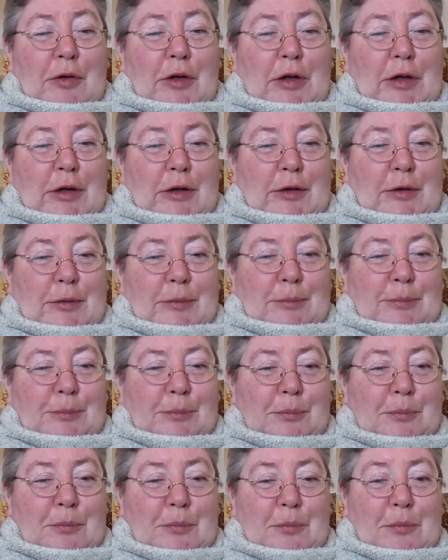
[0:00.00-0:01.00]
done it
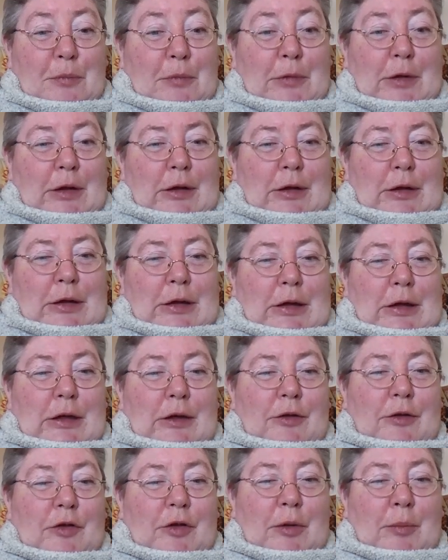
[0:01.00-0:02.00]

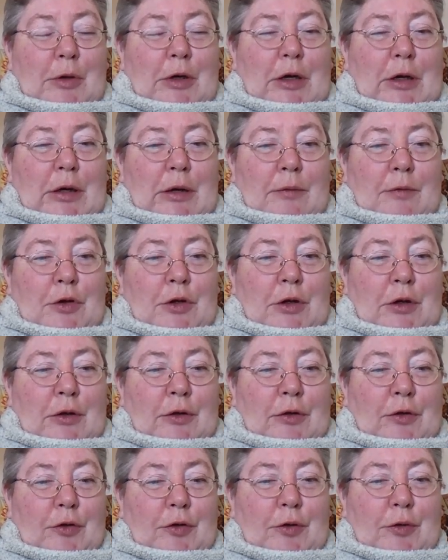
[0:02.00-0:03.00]
in some kind of
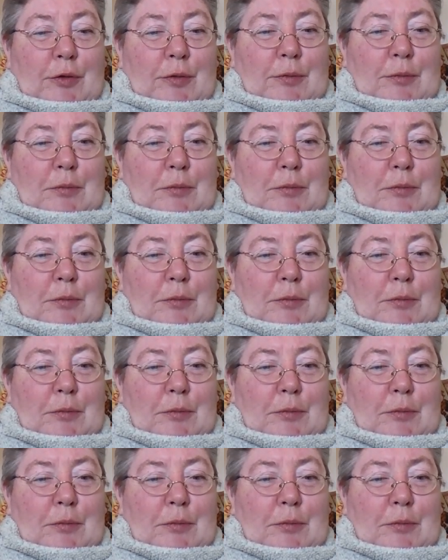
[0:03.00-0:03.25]
trance,